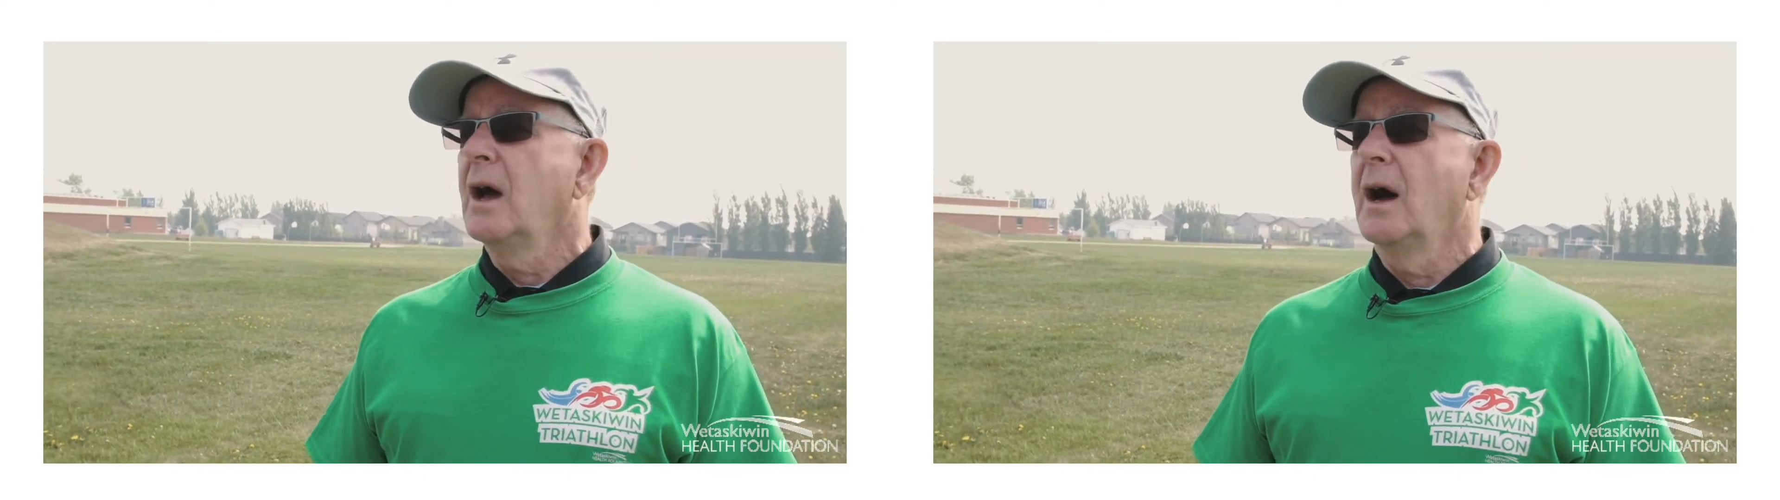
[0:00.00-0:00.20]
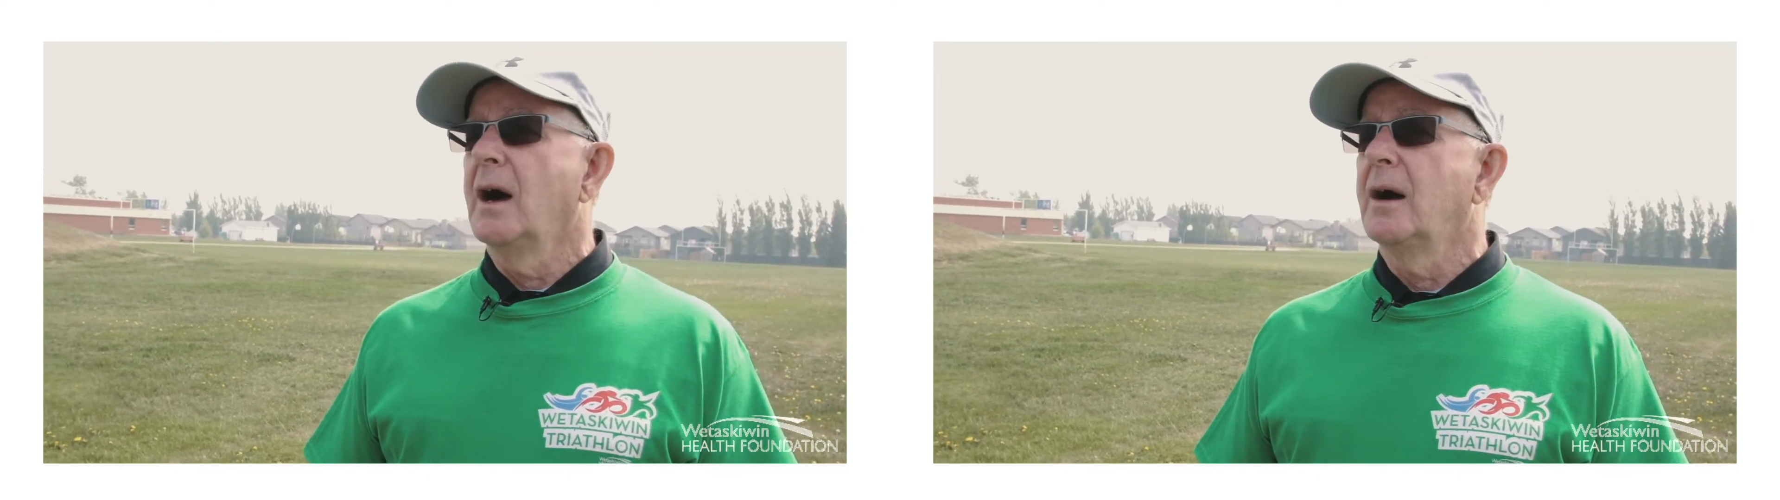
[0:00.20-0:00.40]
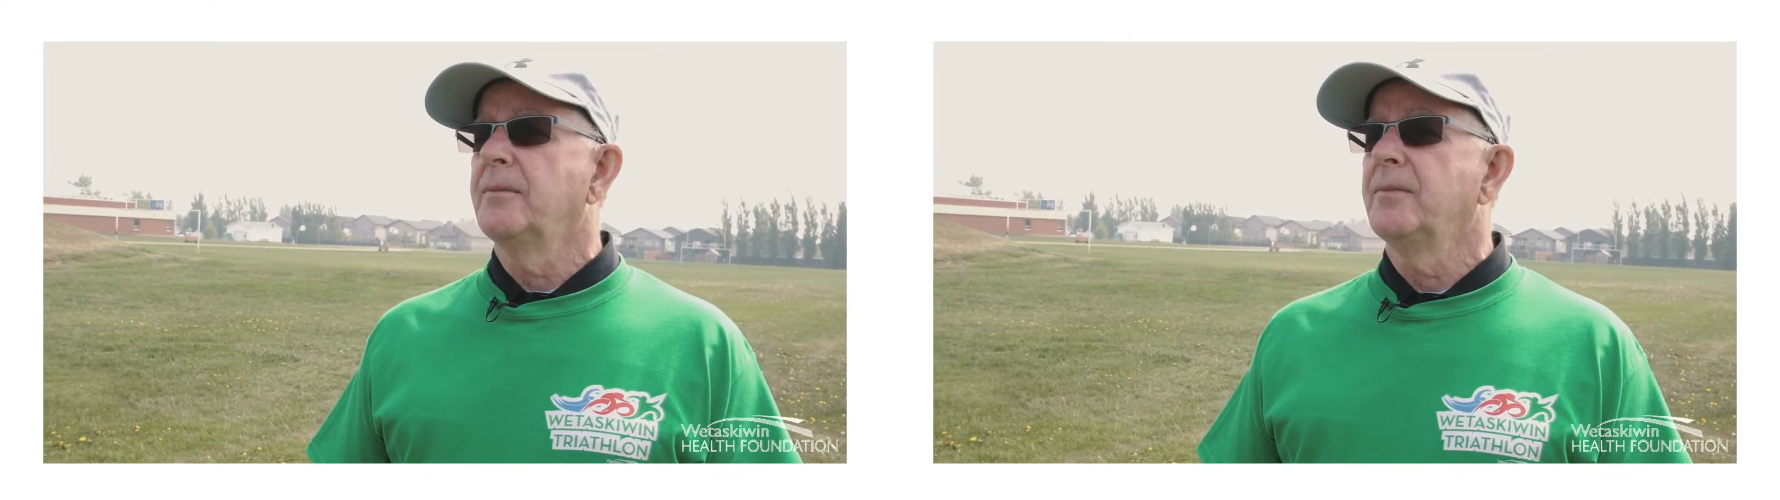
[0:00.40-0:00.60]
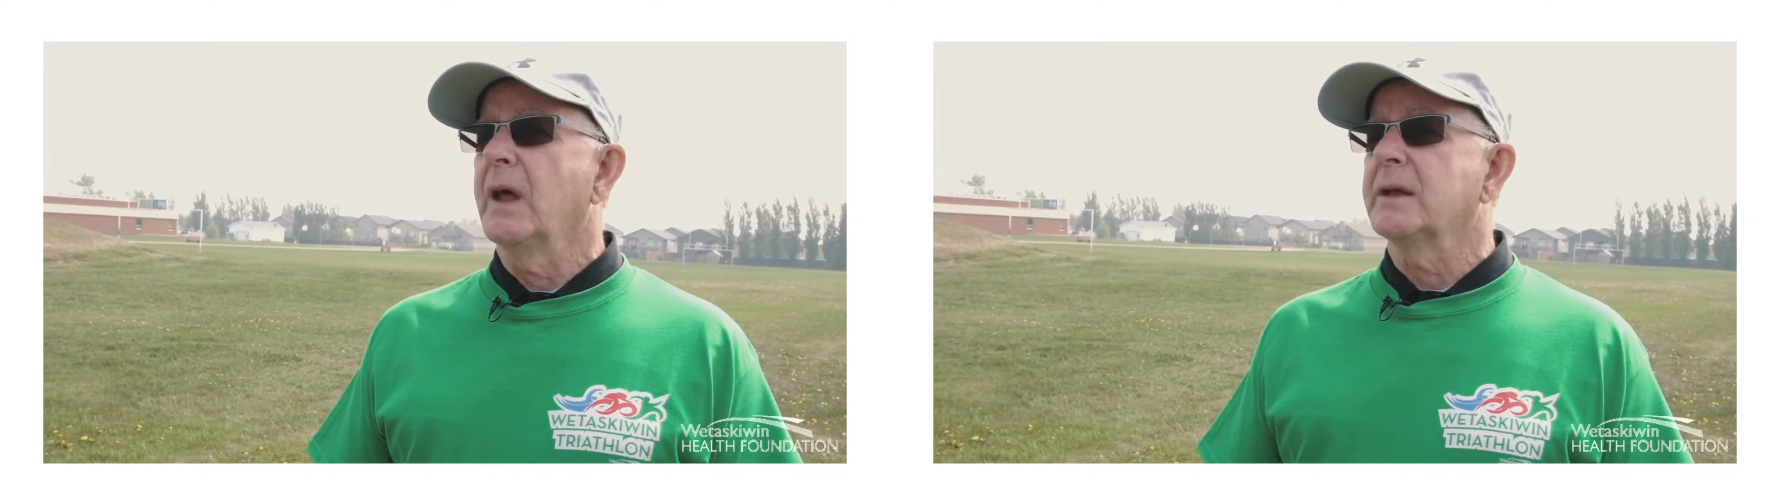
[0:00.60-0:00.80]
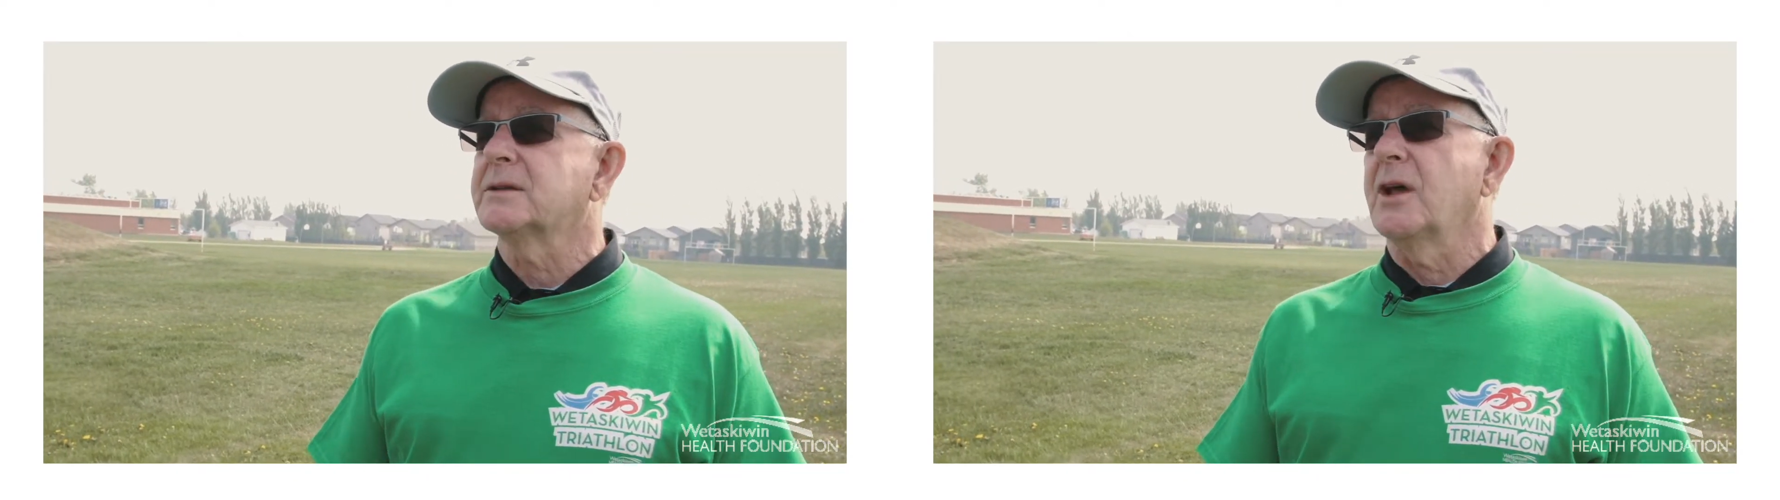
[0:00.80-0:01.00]
um,
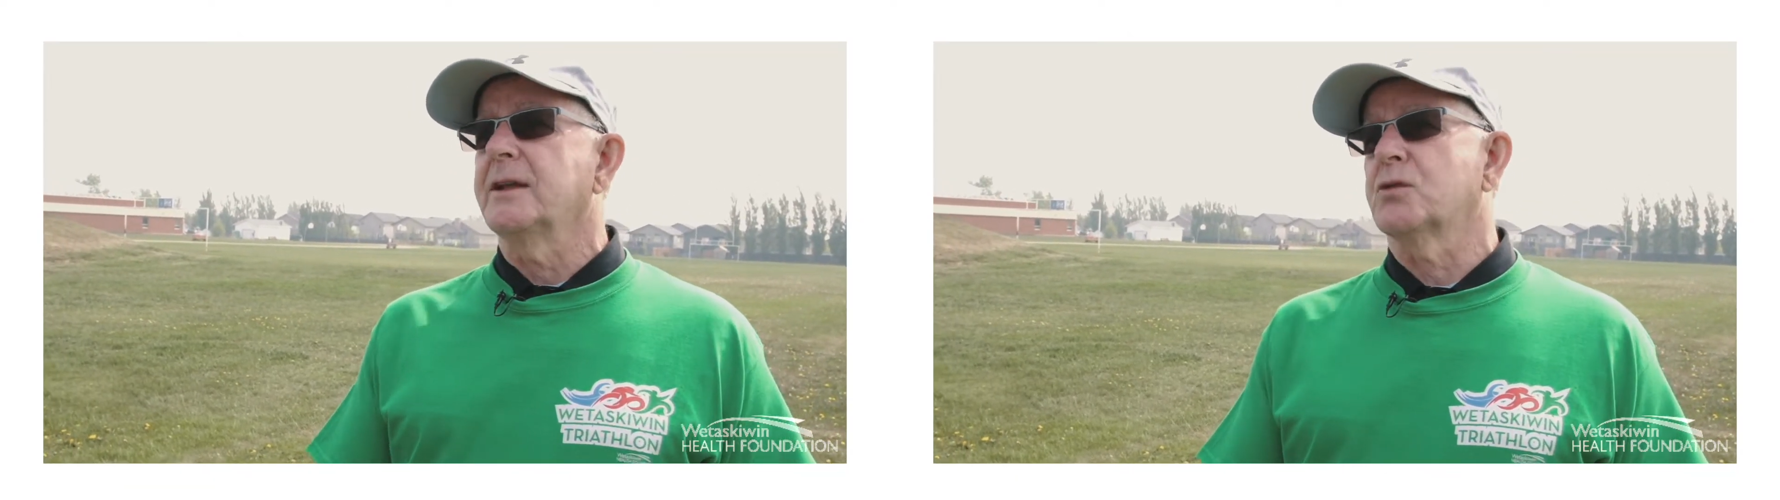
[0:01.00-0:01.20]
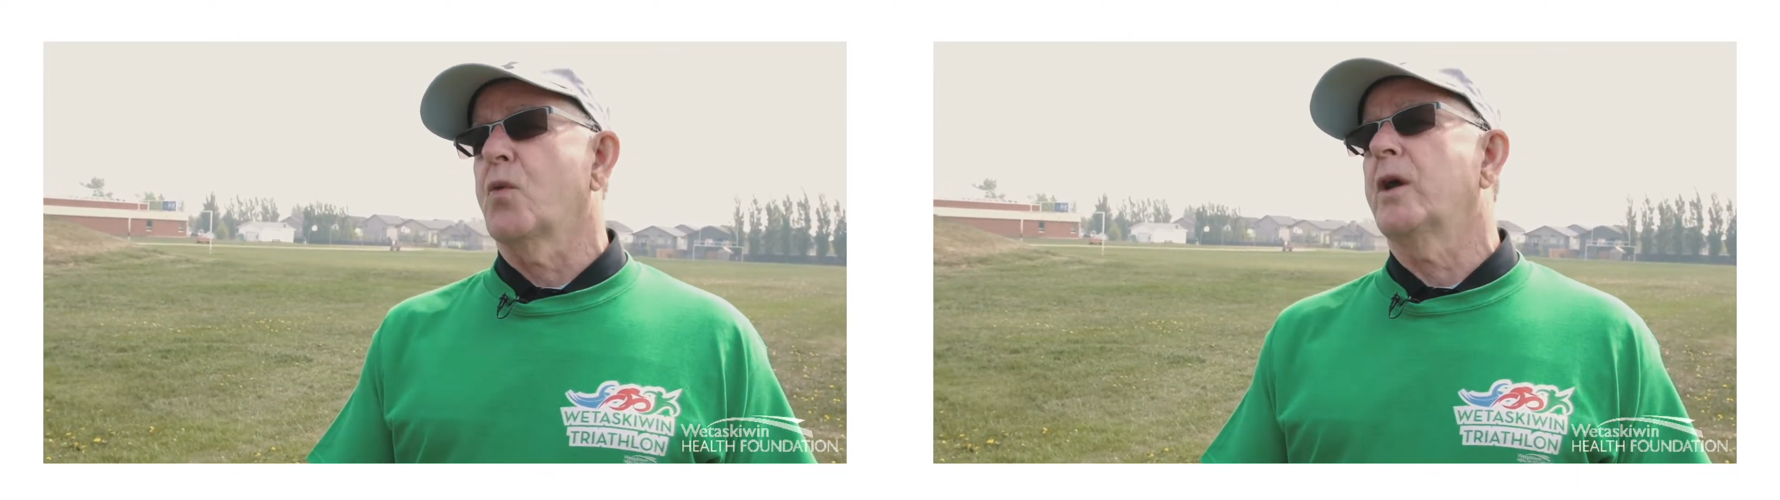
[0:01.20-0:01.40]
it's, it's the